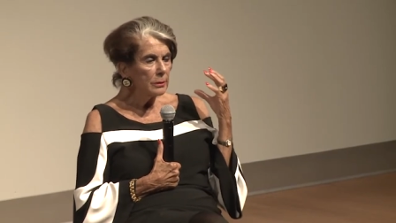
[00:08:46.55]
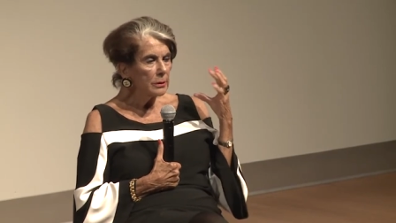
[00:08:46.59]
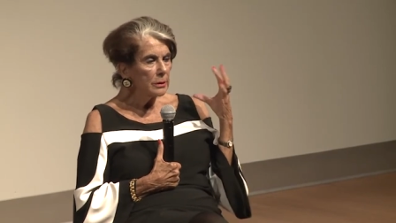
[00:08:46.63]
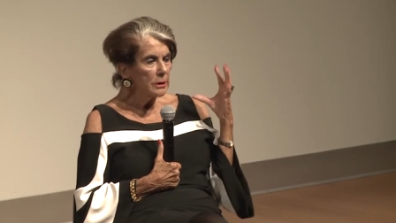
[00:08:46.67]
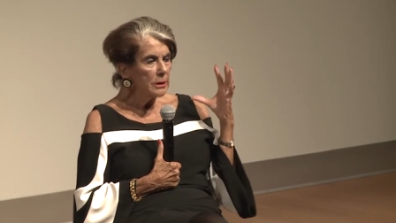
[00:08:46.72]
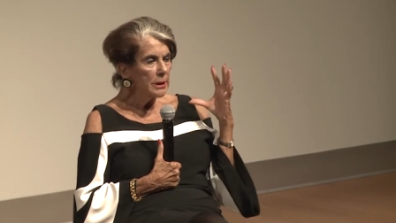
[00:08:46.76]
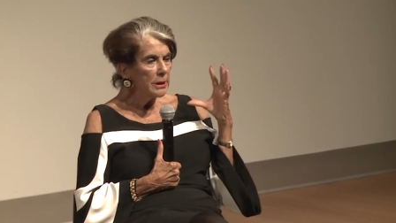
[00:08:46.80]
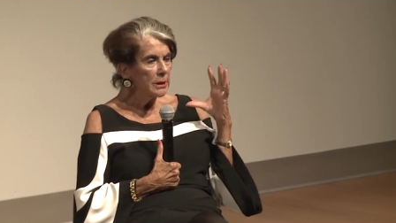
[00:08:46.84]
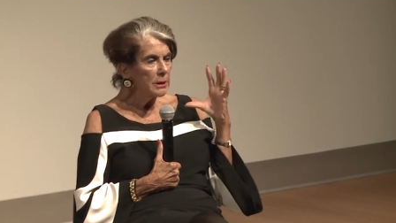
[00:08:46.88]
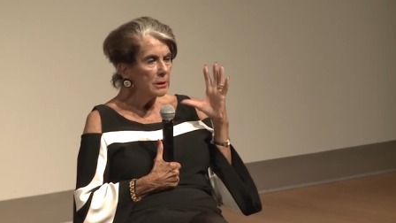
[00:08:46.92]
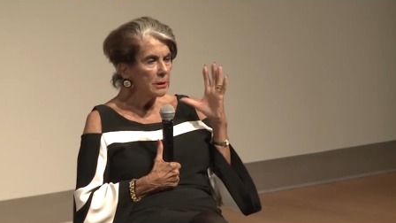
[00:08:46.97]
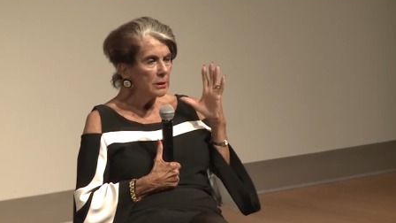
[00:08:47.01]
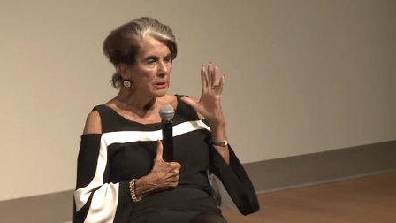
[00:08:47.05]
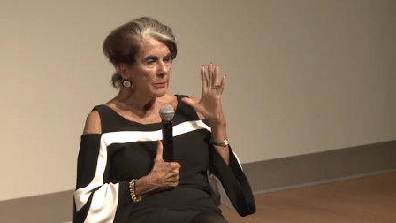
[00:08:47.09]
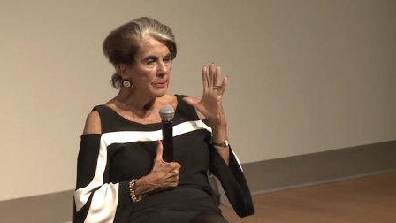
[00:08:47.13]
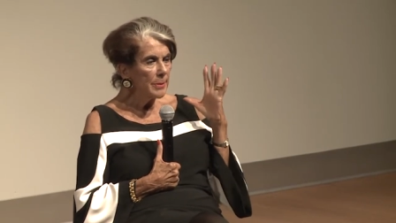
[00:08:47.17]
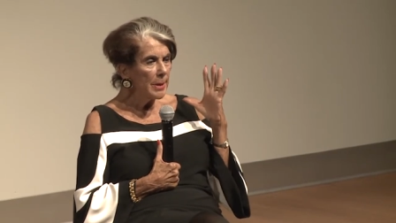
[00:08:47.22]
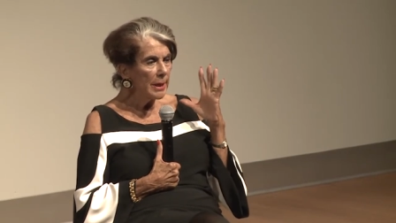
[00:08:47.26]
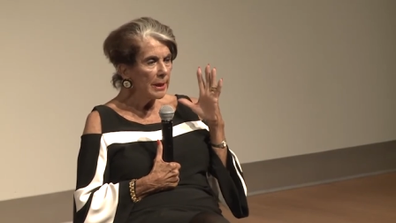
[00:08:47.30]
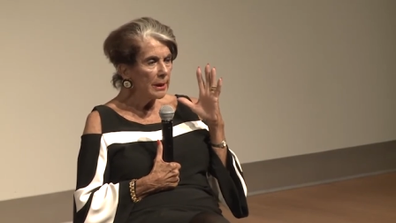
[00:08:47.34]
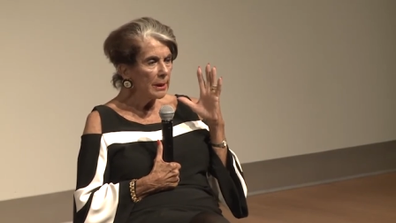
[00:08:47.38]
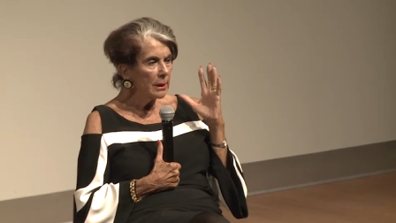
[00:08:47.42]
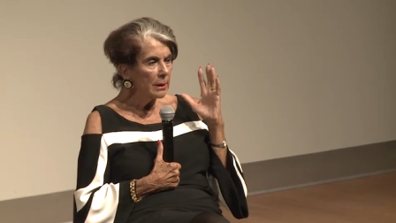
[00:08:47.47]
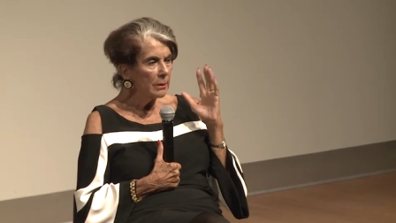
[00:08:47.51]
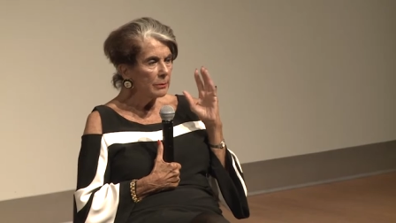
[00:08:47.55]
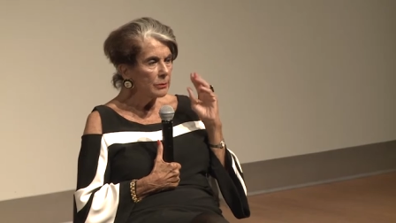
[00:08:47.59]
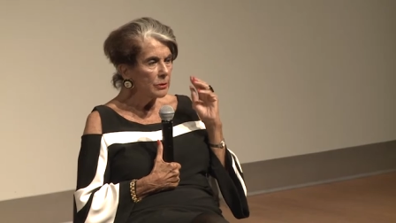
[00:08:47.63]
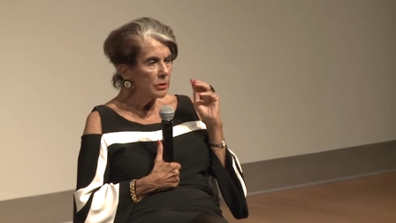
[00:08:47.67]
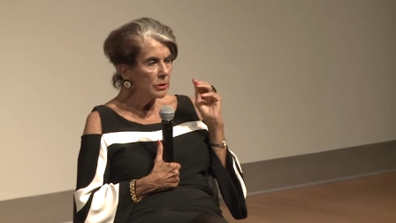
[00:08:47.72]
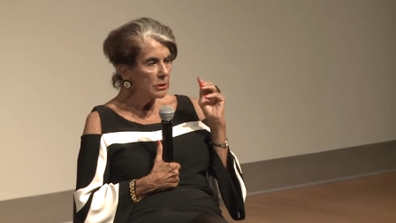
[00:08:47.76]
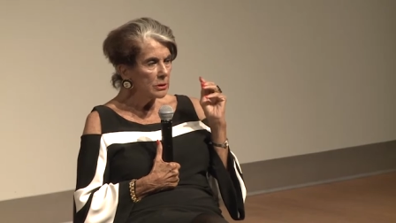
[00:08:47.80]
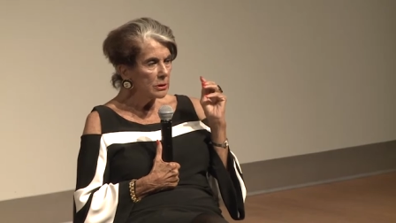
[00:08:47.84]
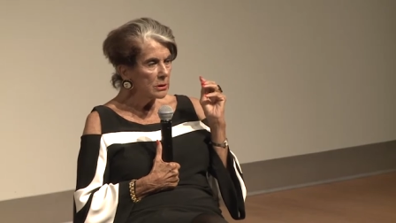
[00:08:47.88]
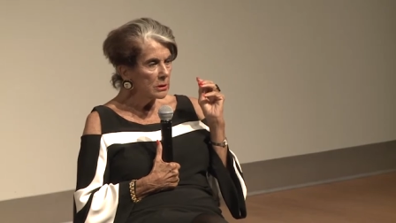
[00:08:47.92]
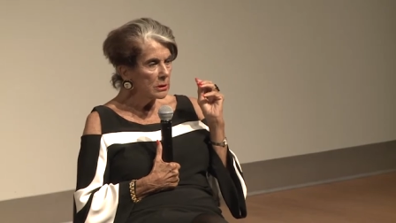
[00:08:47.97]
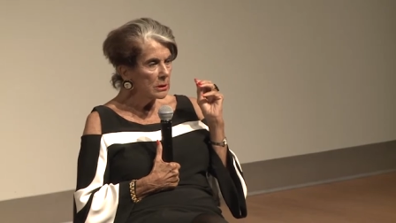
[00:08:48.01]
tint the makeup
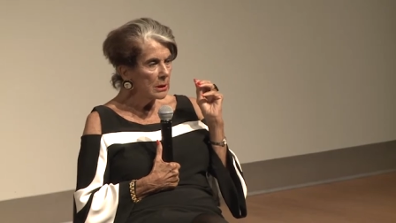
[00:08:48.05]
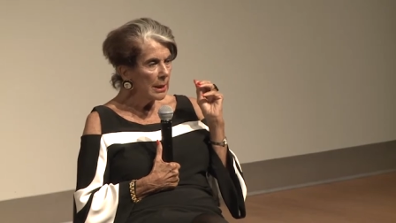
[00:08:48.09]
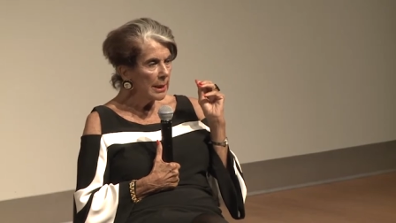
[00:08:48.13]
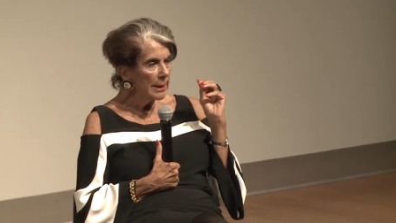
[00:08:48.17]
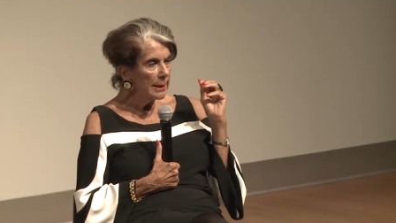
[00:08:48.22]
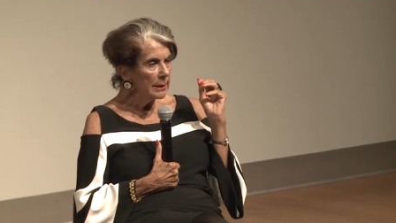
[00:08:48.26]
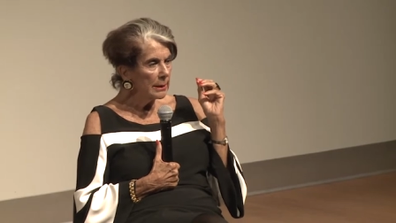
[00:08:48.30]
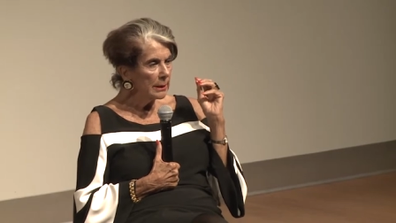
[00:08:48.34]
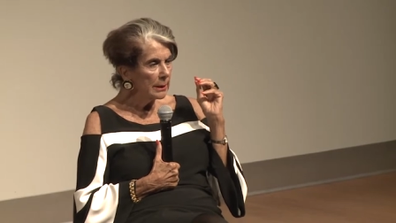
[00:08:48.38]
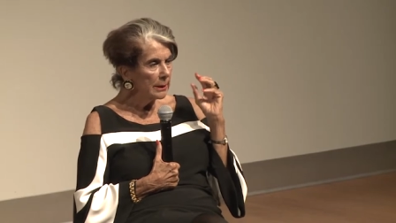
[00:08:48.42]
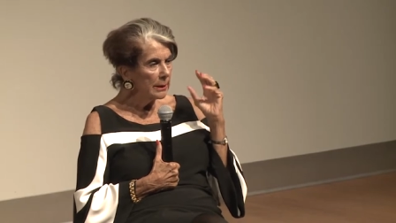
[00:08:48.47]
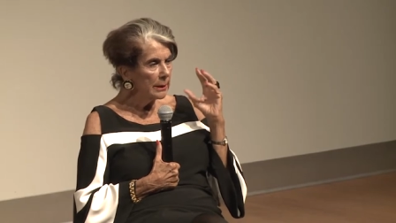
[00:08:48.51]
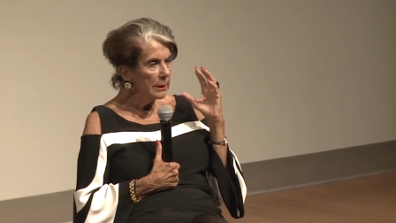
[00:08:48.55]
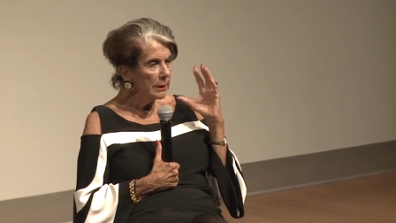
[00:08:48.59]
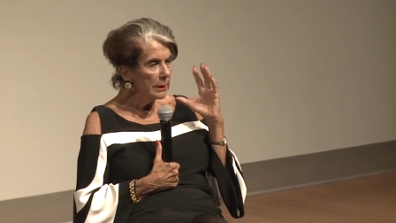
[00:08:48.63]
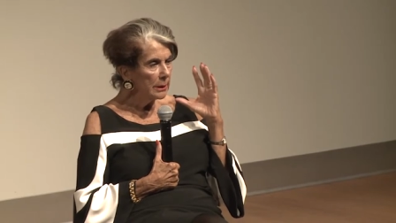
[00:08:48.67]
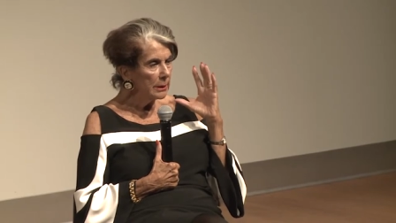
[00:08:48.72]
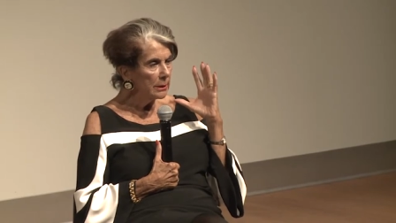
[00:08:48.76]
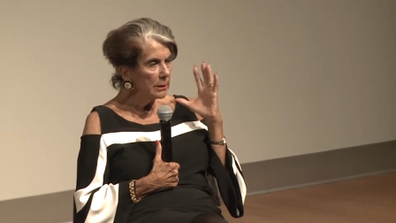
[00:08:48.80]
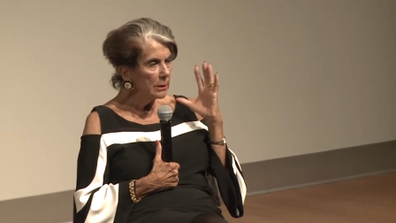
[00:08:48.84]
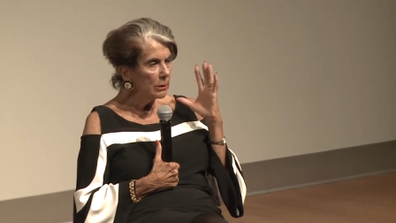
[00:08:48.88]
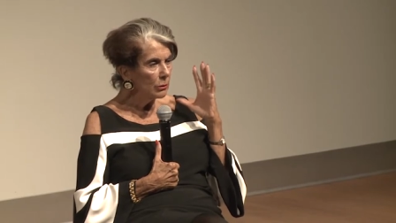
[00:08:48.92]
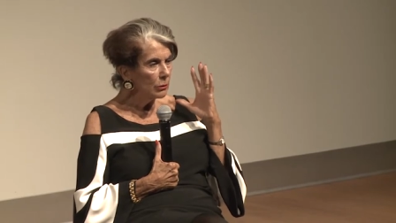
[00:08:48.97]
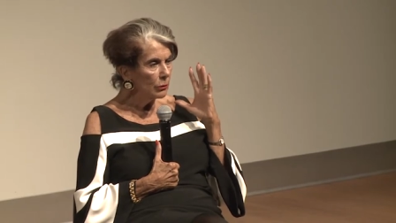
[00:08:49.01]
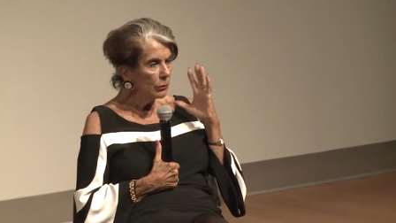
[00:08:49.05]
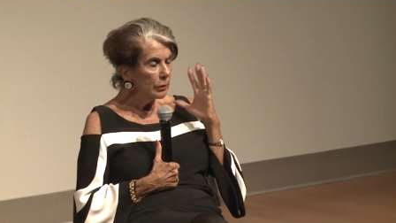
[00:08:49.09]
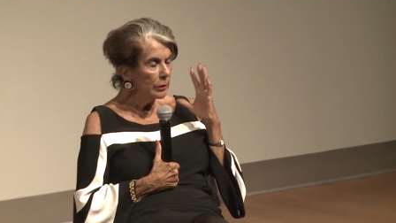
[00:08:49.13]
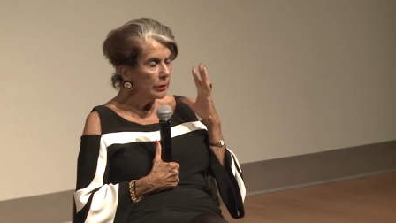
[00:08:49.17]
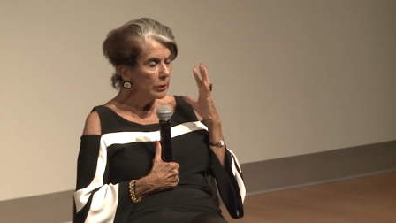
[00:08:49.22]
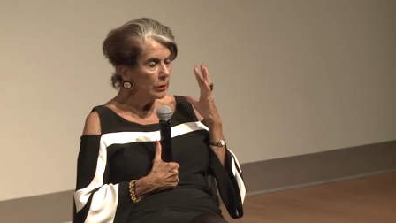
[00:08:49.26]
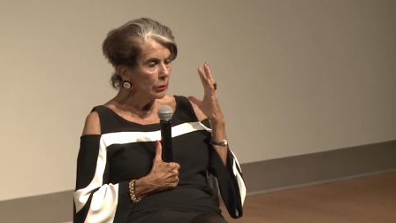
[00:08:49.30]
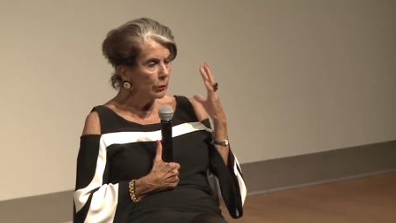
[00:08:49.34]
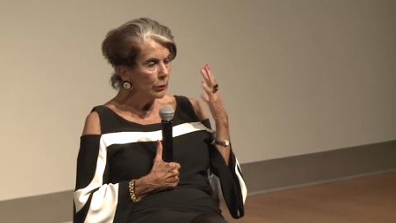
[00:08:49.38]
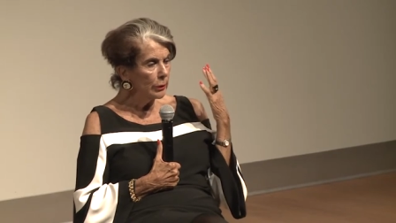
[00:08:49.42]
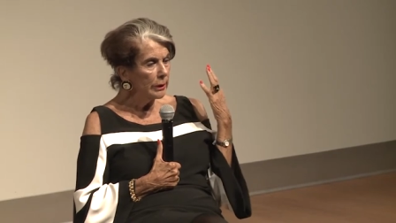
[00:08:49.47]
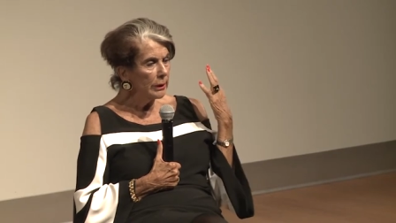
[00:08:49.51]
just slightly with a
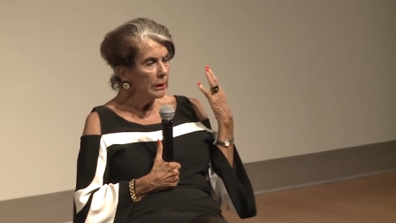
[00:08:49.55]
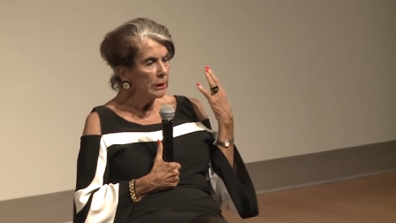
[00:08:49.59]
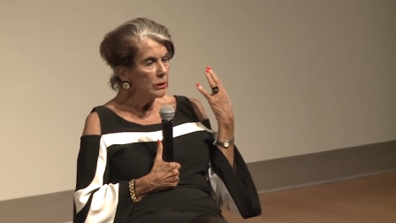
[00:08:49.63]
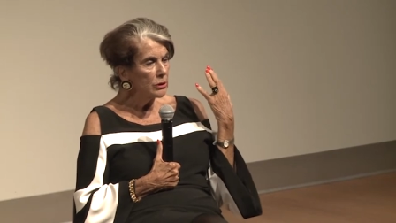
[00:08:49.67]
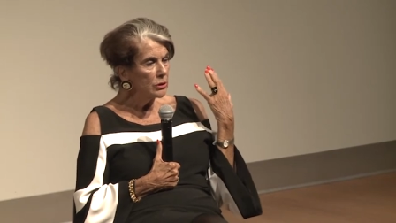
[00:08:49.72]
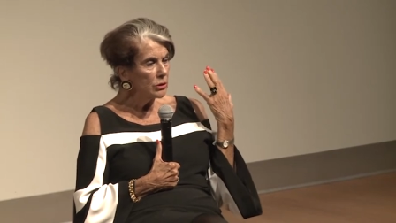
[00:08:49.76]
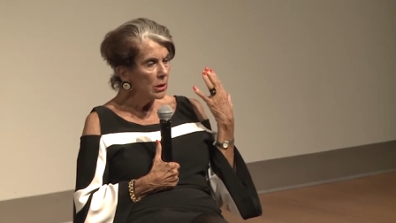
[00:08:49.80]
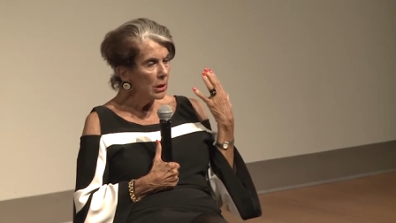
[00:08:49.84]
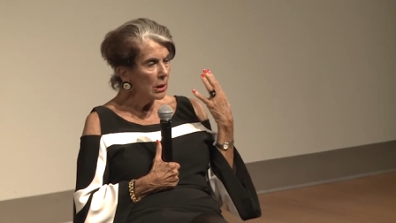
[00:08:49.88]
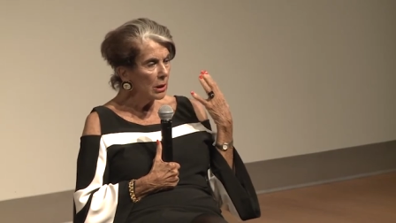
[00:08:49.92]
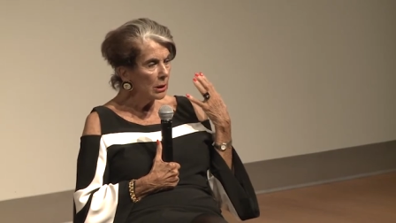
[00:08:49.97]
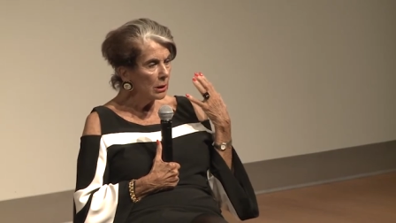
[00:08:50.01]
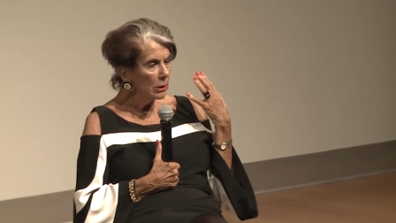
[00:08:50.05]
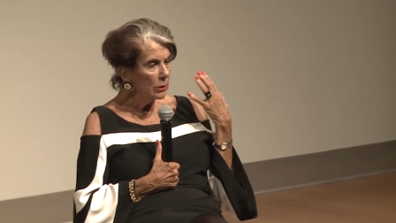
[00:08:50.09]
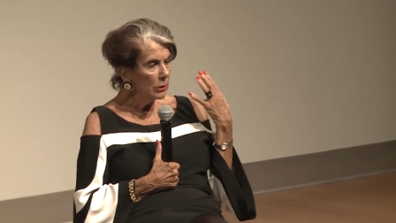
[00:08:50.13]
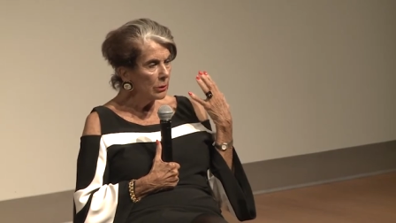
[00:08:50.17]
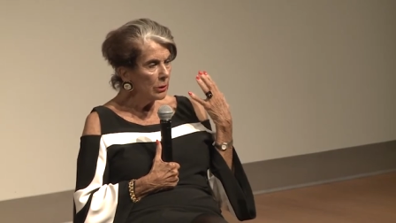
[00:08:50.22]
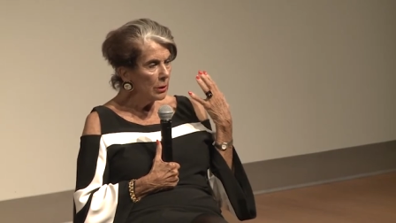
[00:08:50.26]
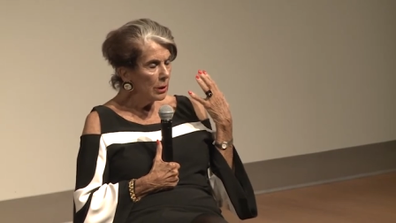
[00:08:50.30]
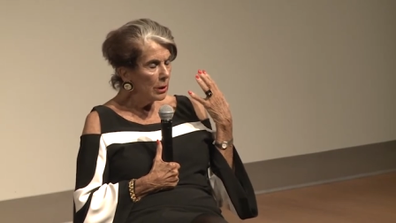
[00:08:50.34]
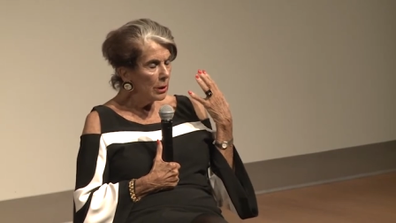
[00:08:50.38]
greenish color